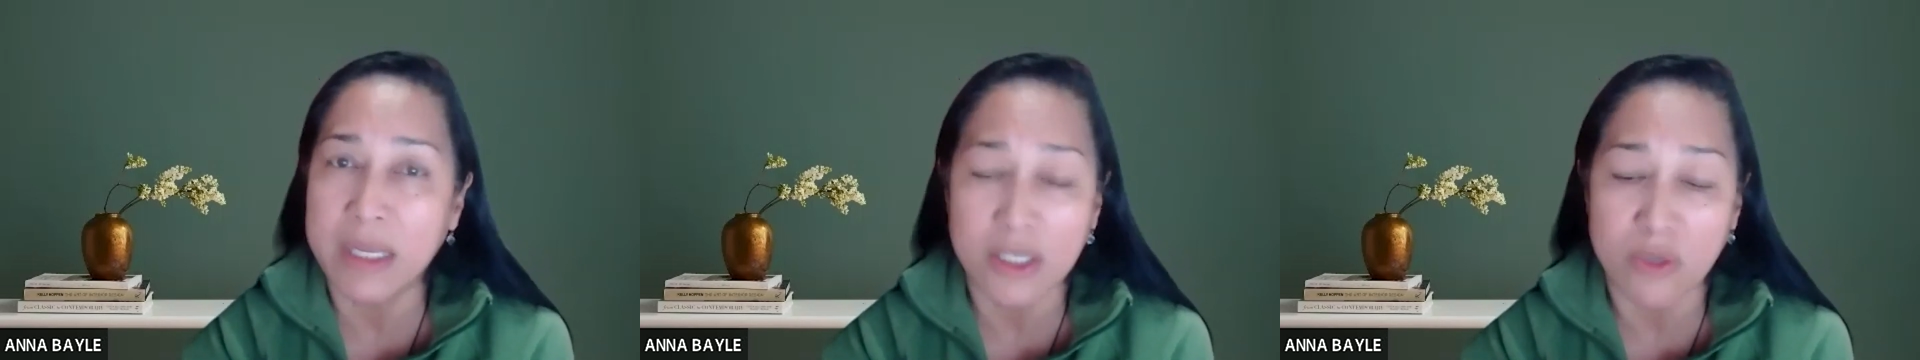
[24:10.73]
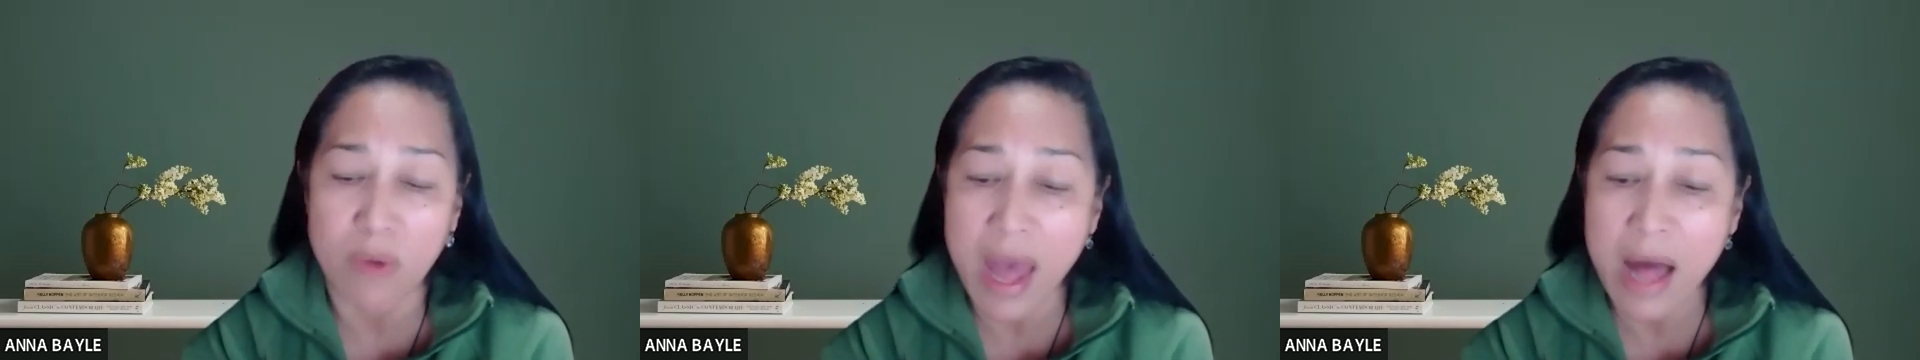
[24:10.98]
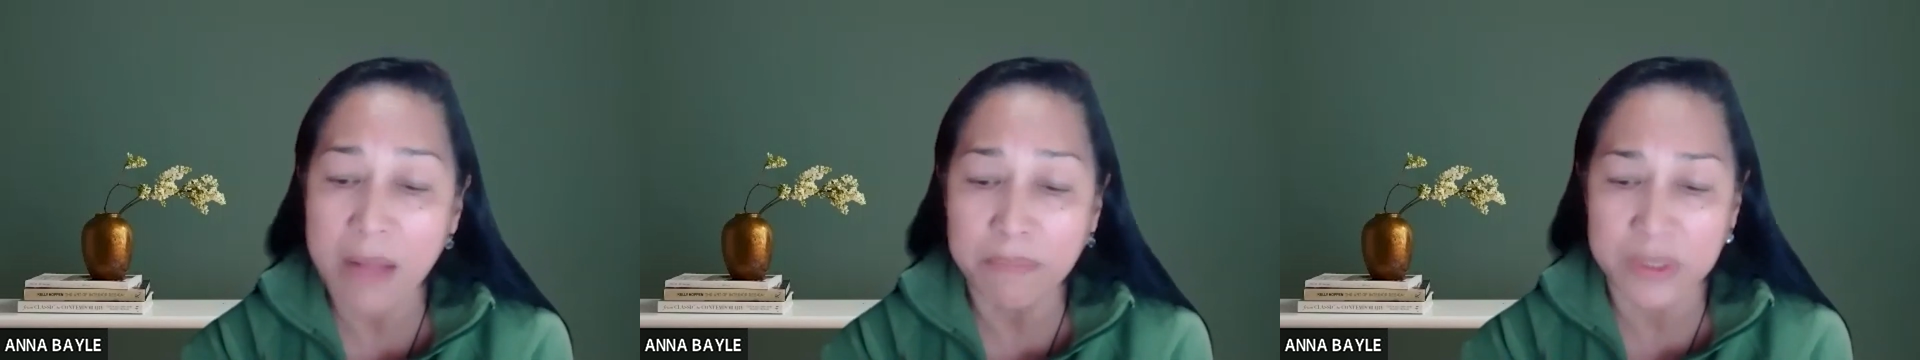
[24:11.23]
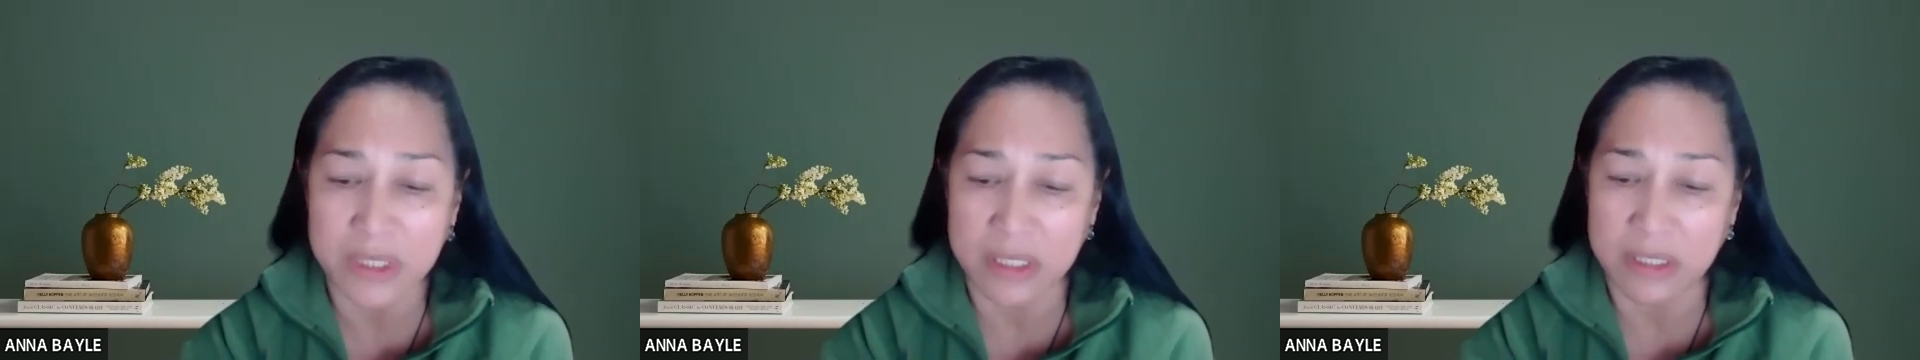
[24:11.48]
that you
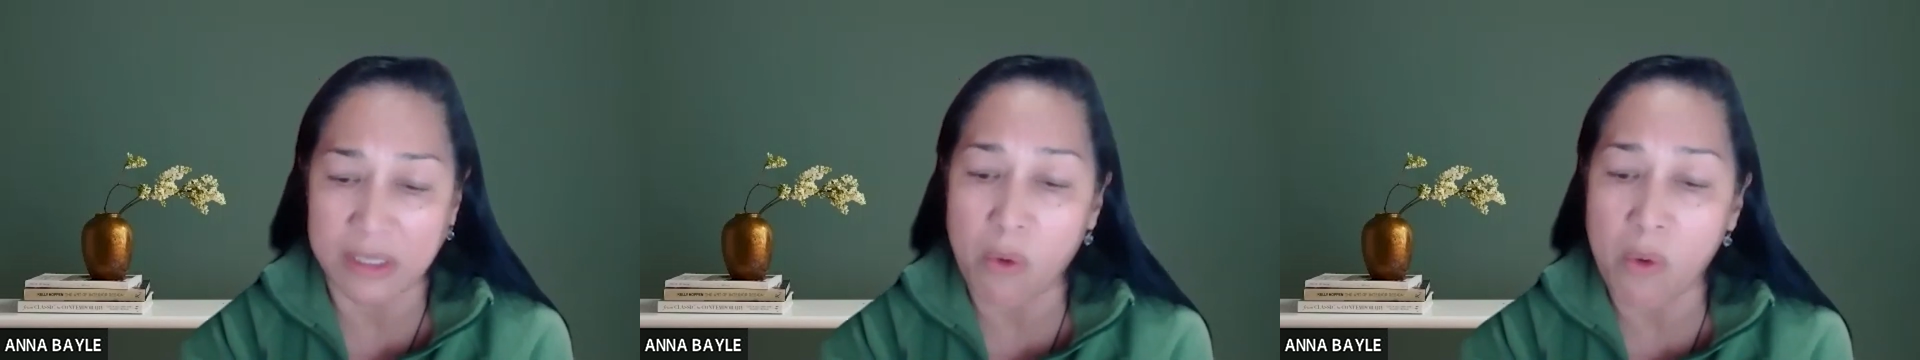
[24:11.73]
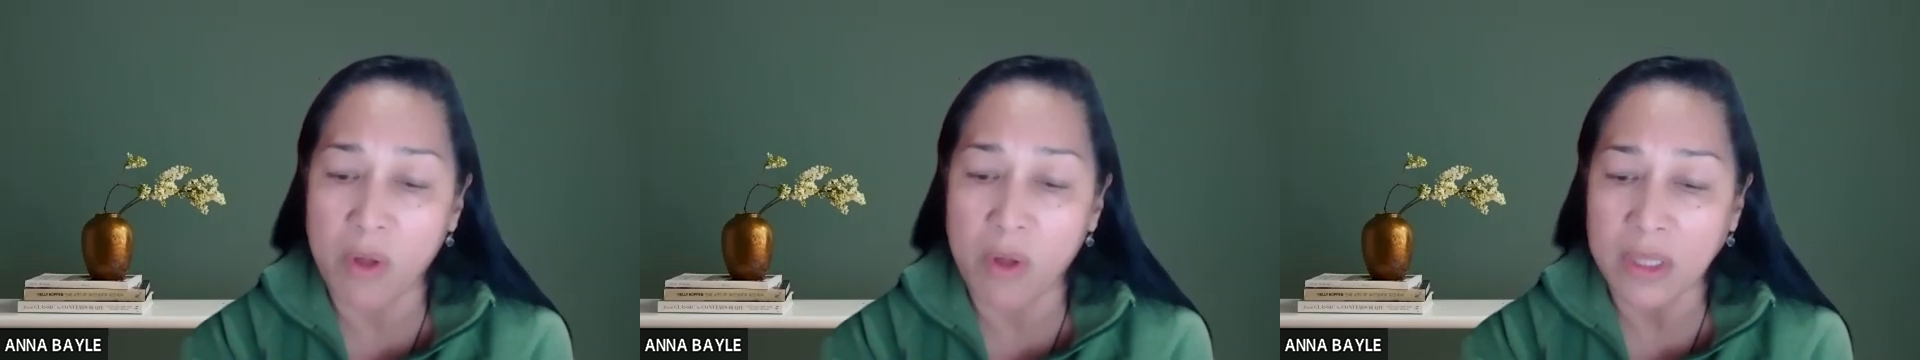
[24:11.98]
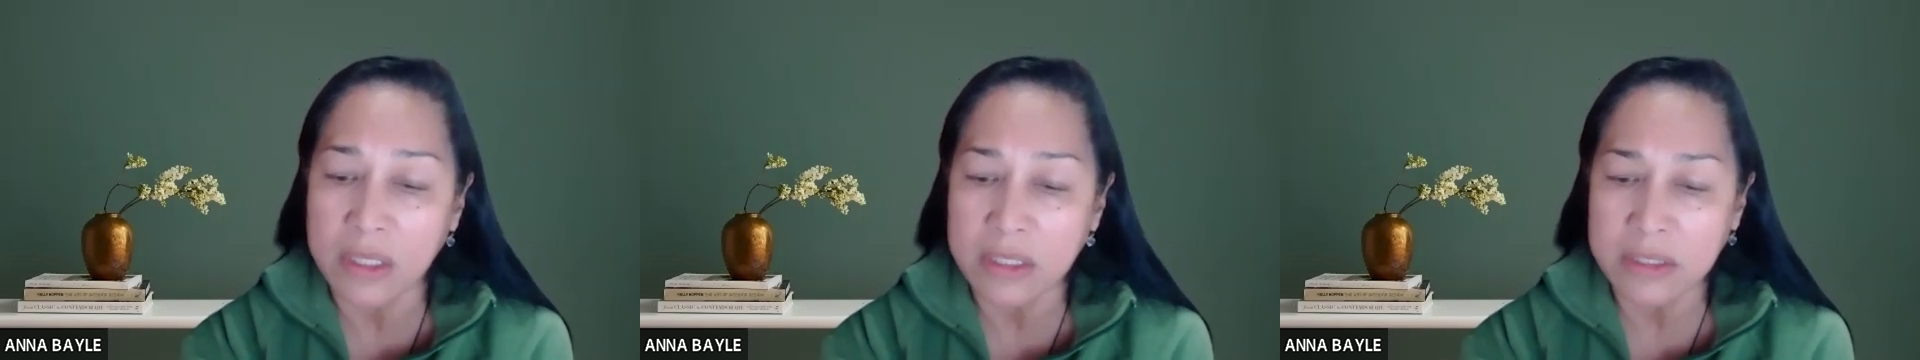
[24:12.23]
helped and all,